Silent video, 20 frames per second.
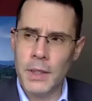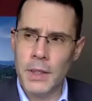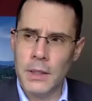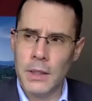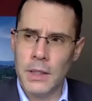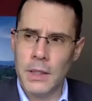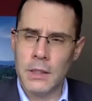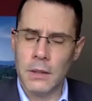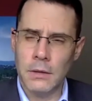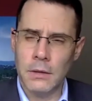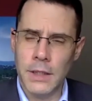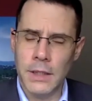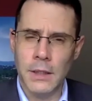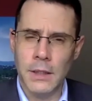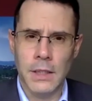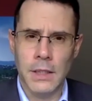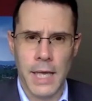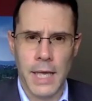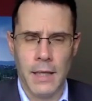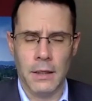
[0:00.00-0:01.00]
a little
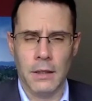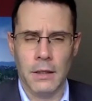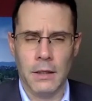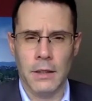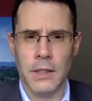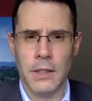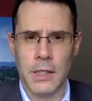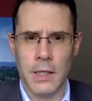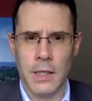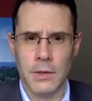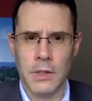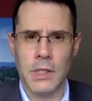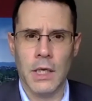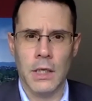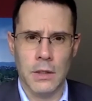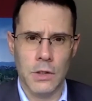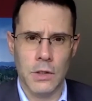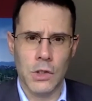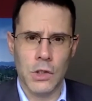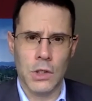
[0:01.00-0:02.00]
analogous, I would say,
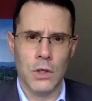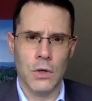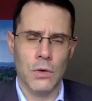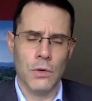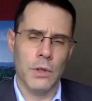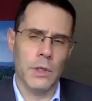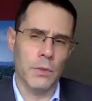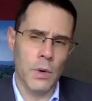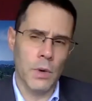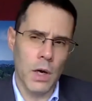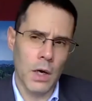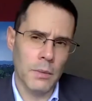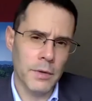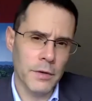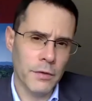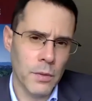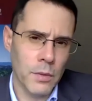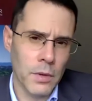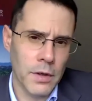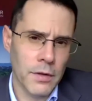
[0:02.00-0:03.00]
in the security realm, if
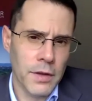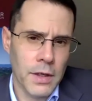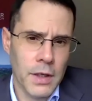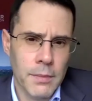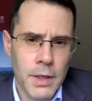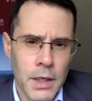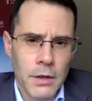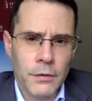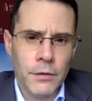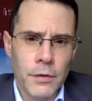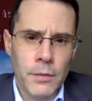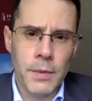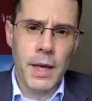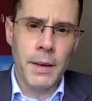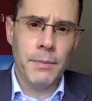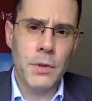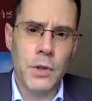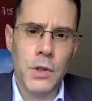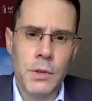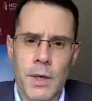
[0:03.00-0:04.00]
we want to think about it from that
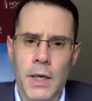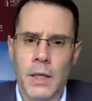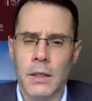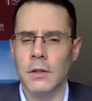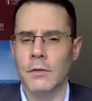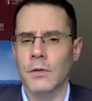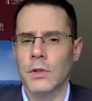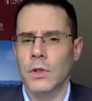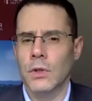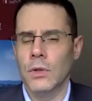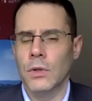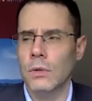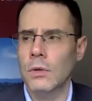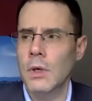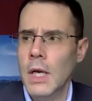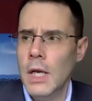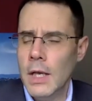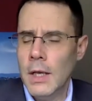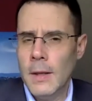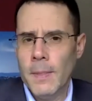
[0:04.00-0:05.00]
perspective, to
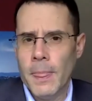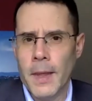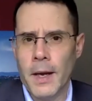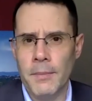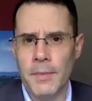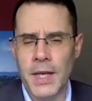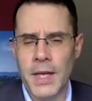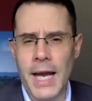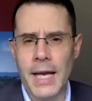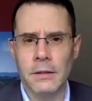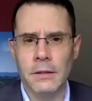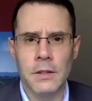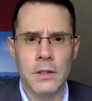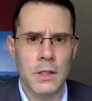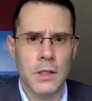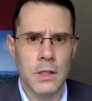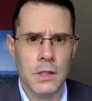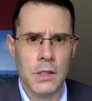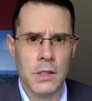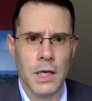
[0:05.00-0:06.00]
the islands in
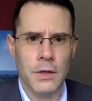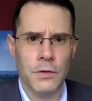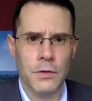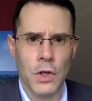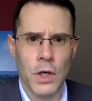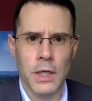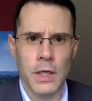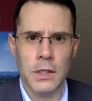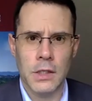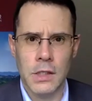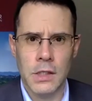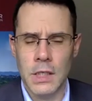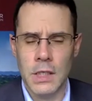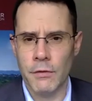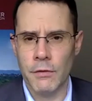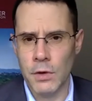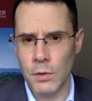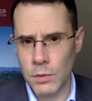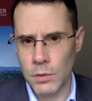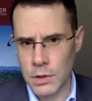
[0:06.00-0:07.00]
the South China Sea.
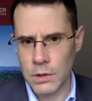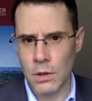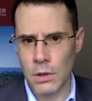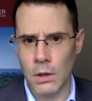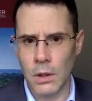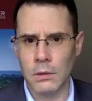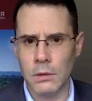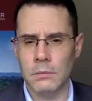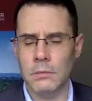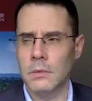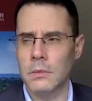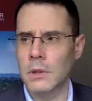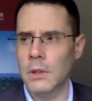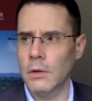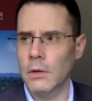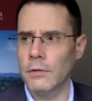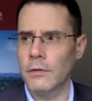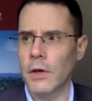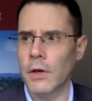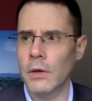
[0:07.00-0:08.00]
Everyone's gotten
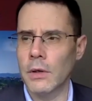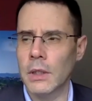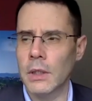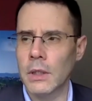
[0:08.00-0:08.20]
very